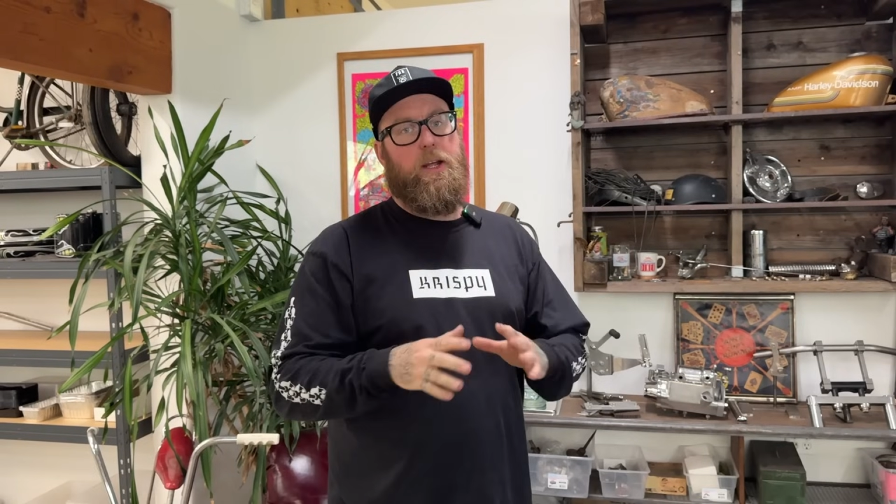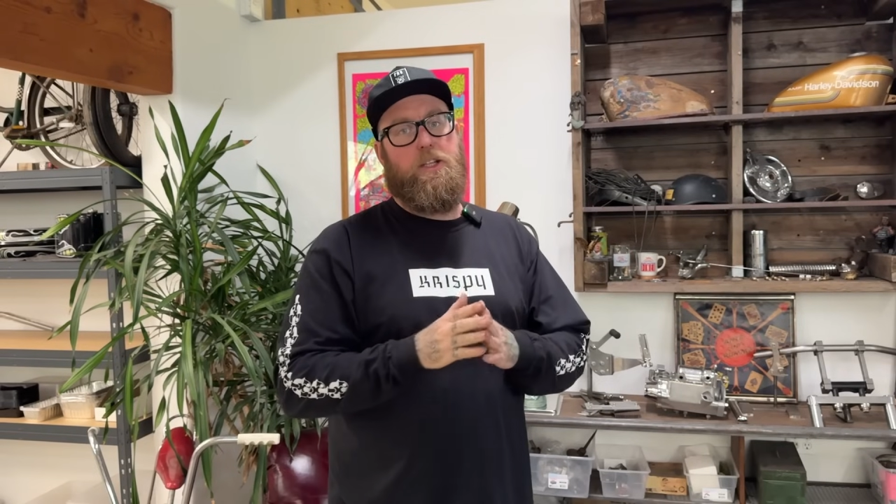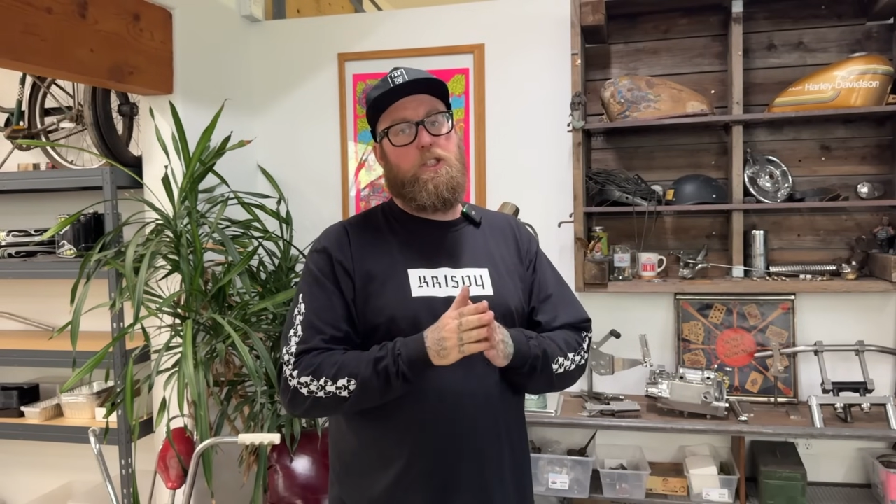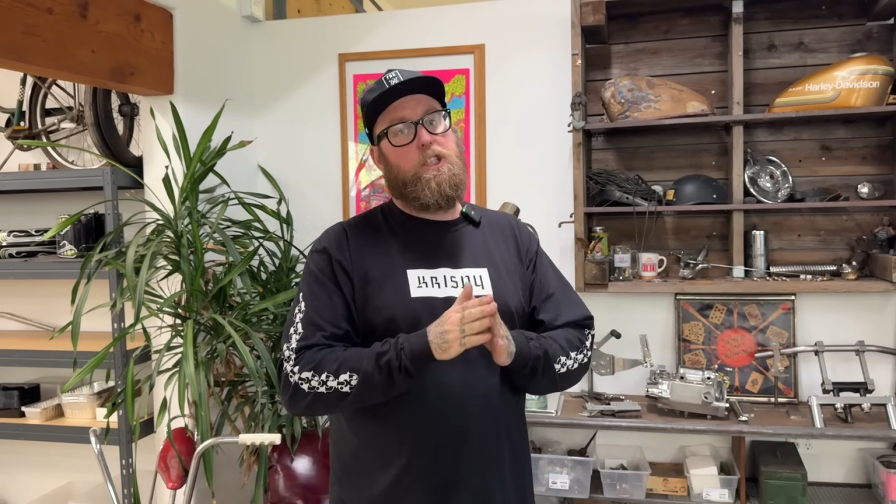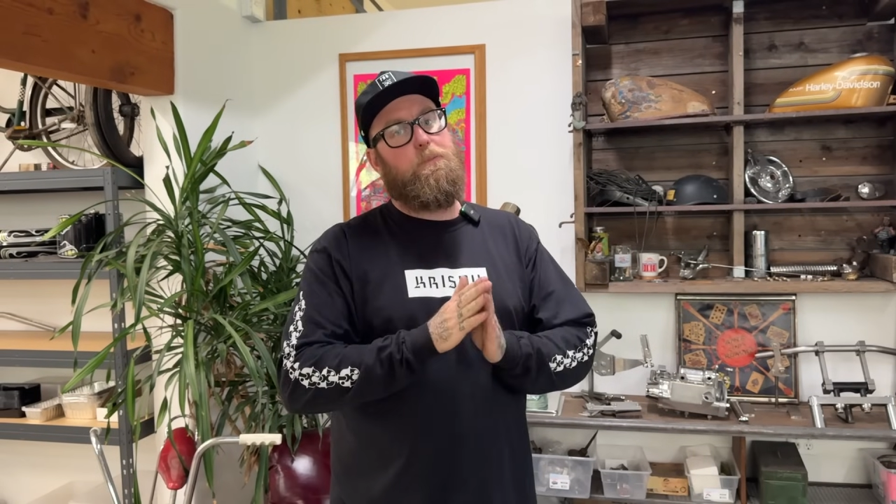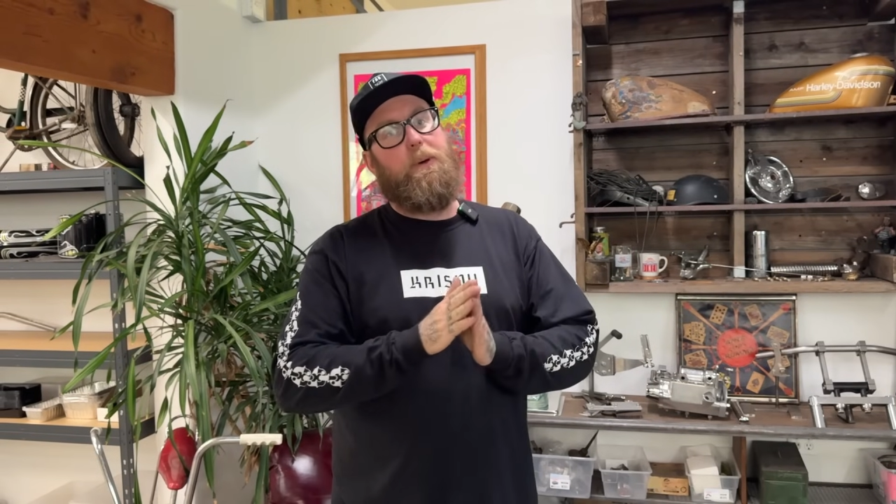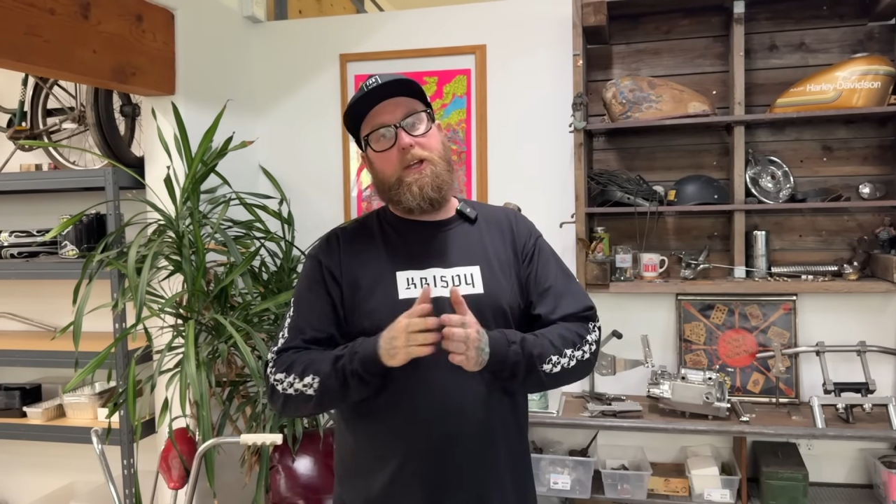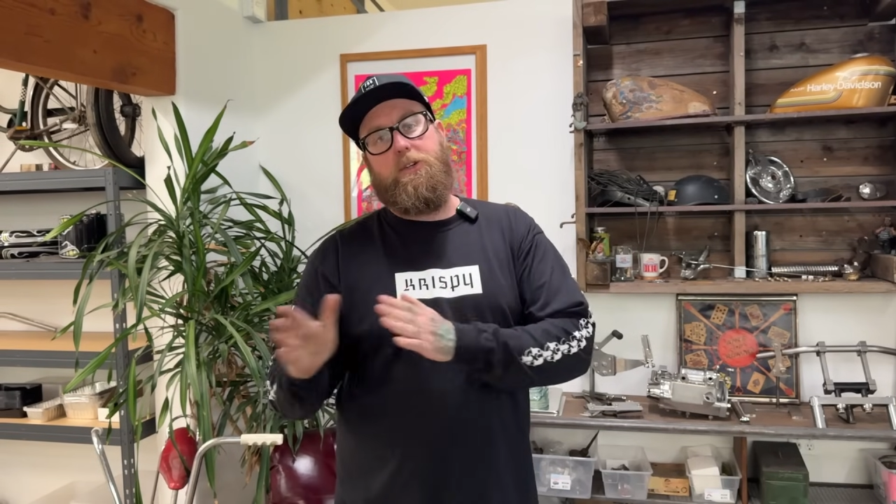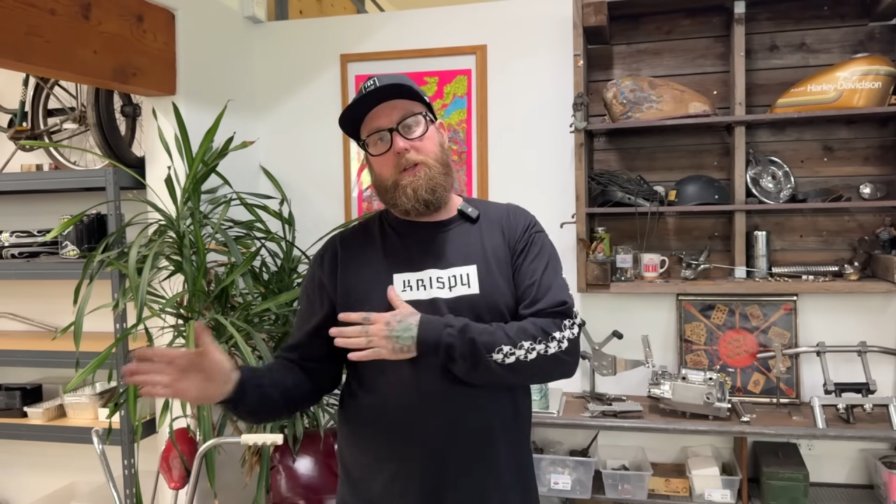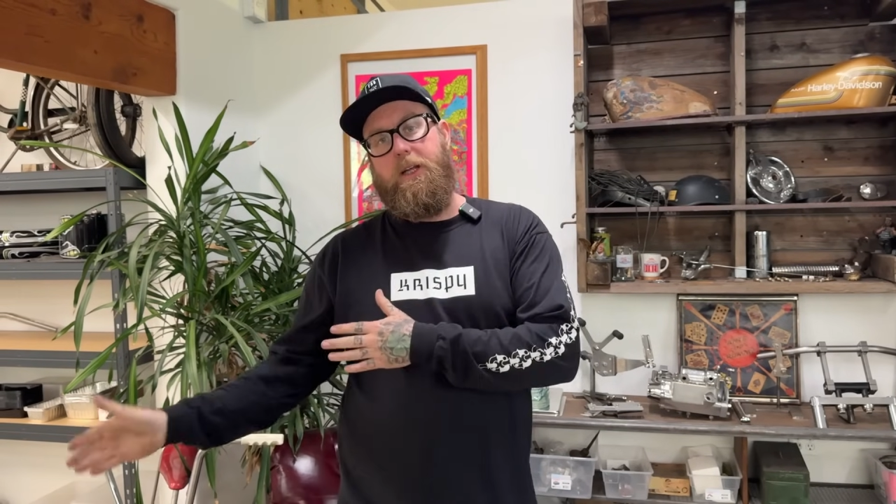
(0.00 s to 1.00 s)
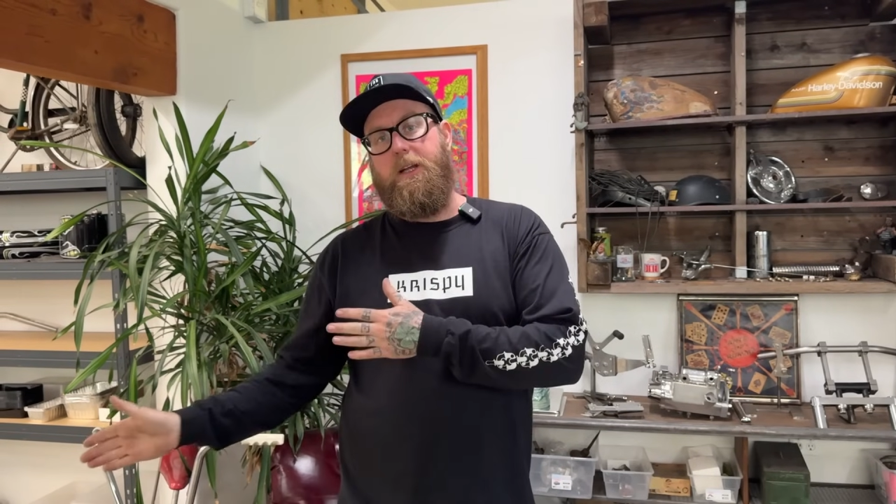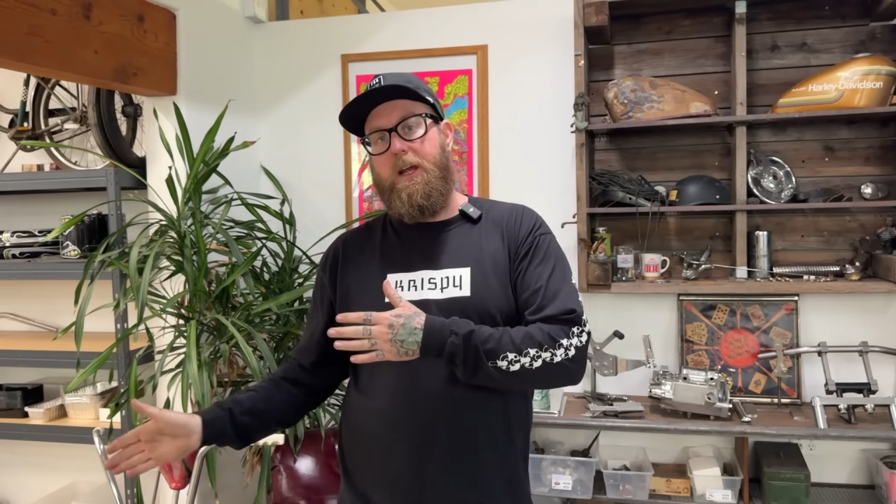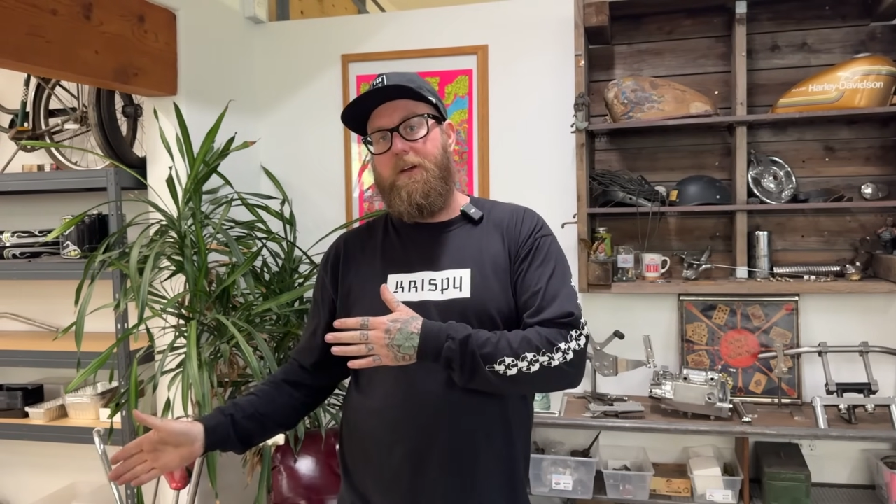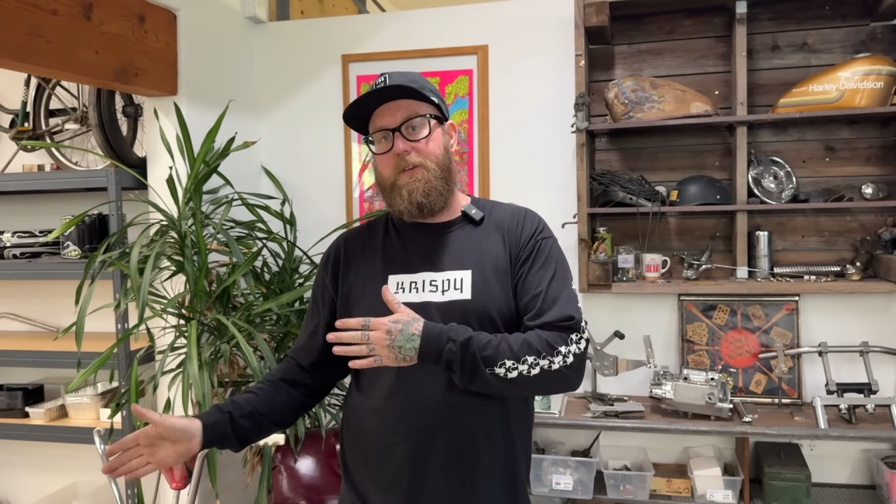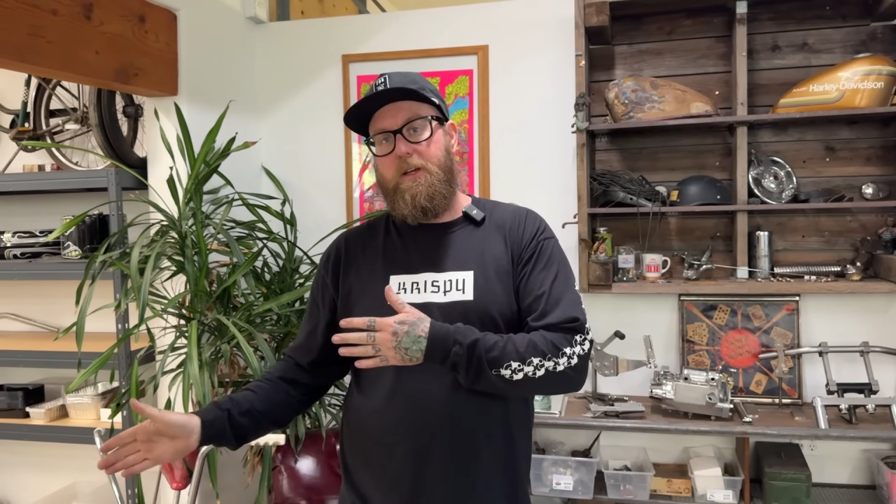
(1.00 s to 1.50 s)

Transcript: especially leaning heavy